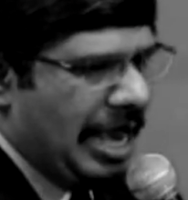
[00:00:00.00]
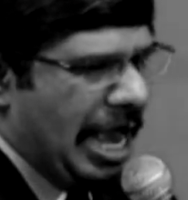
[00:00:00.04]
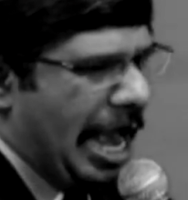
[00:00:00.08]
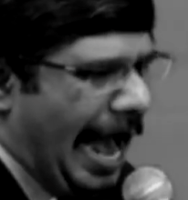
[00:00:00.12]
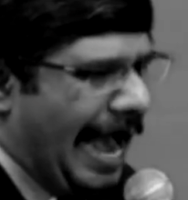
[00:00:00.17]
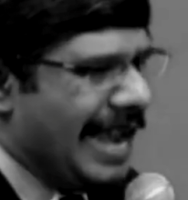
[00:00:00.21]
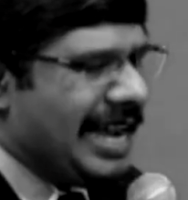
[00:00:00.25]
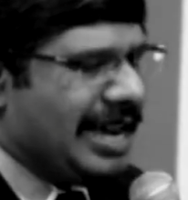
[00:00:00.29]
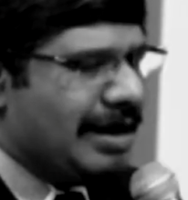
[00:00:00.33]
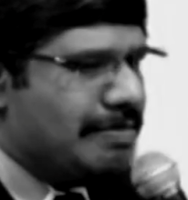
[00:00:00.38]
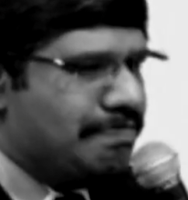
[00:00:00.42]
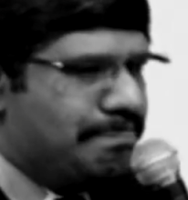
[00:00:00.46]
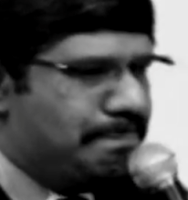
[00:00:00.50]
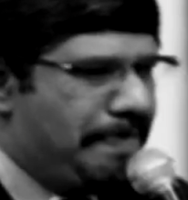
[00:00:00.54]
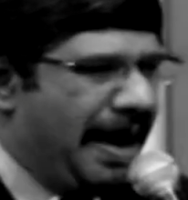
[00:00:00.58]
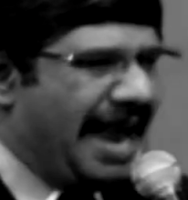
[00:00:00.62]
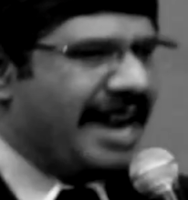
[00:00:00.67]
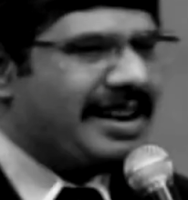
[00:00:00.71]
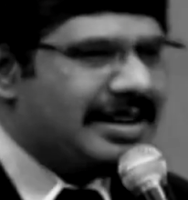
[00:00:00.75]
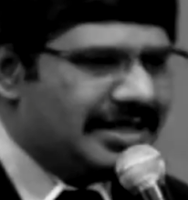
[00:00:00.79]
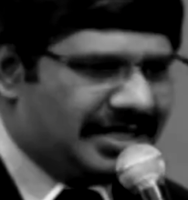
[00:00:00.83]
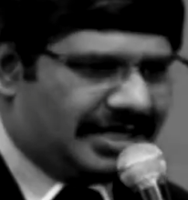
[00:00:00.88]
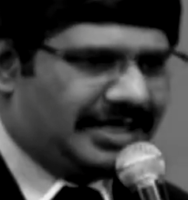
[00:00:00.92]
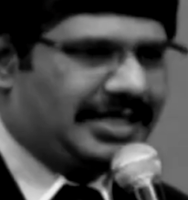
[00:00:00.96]
I can
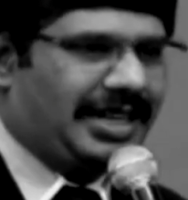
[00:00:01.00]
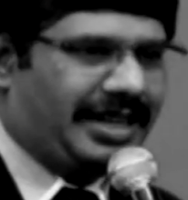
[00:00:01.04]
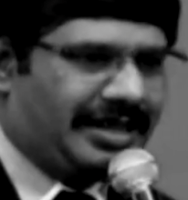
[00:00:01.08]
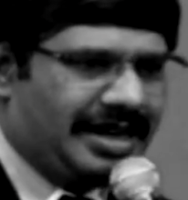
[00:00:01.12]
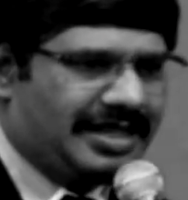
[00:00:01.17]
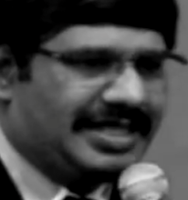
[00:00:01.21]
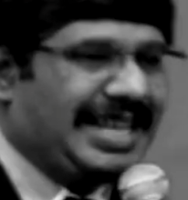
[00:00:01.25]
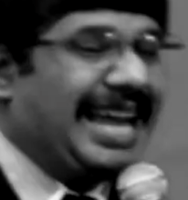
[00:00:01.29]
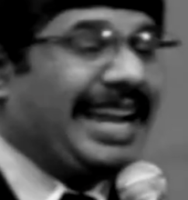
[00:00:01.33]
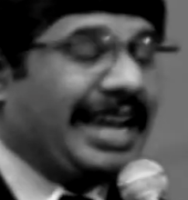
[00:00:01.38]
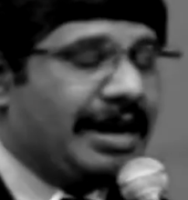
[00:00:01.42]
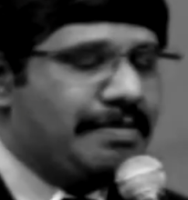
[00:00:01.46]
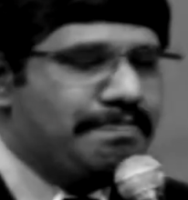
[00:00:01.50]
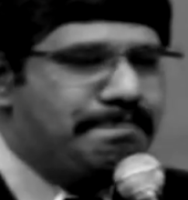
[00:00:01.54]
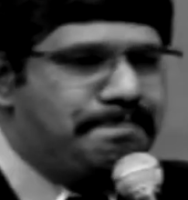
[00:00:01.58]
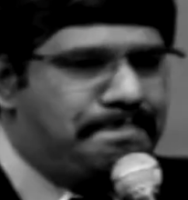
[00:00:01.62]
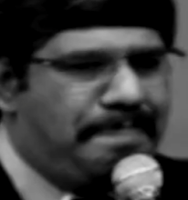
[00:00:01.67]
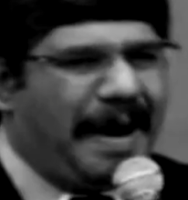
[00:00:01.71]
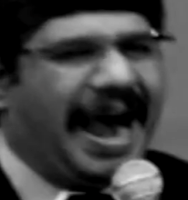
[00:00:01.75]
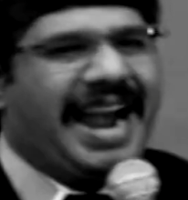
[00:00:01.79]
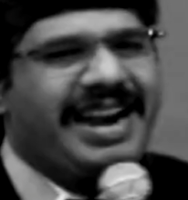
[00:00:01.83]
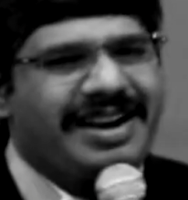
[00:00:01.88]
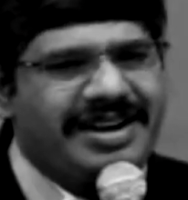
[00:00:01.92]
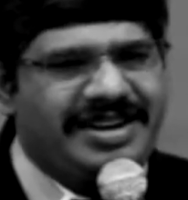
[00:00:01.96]
bind sickness. I can
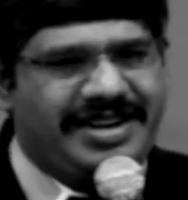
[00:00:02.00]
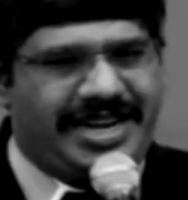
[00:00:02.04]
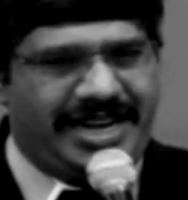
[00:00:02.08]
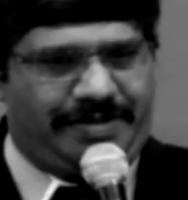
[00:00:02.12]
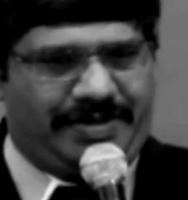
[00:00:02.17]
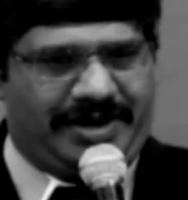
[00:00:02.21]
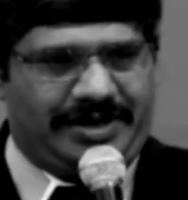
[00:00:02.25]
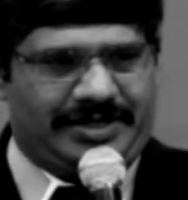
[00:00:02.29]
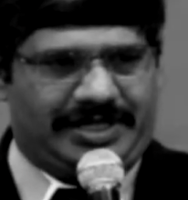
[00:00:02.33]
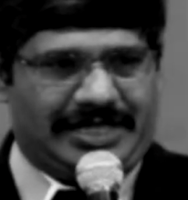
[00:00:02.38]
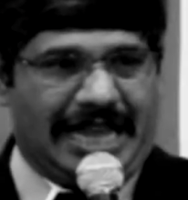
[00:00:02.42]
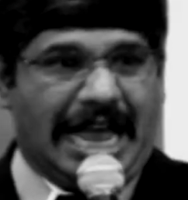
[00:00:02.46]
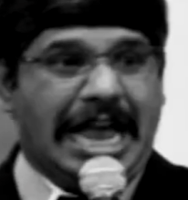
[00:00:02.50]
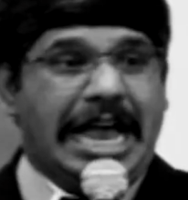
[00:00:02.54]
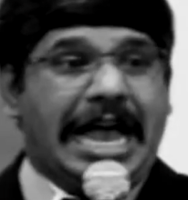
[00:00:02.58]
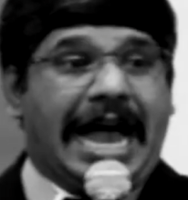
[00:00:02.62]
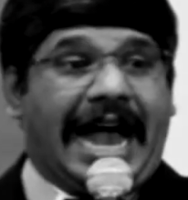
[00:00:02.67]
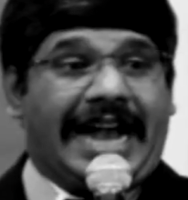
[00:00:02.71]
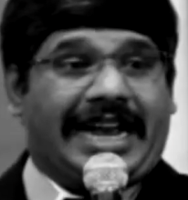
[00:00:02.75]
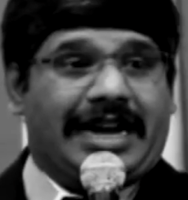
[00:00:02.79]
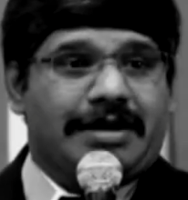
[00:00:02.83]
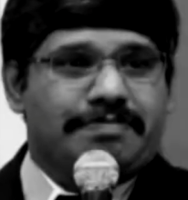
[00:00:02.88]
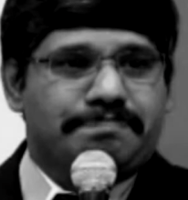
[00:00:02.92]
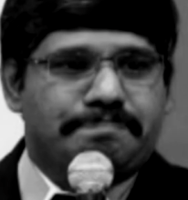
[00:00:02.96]
bind demons.
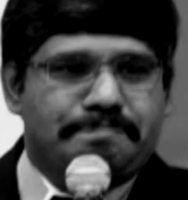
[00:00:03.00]
I can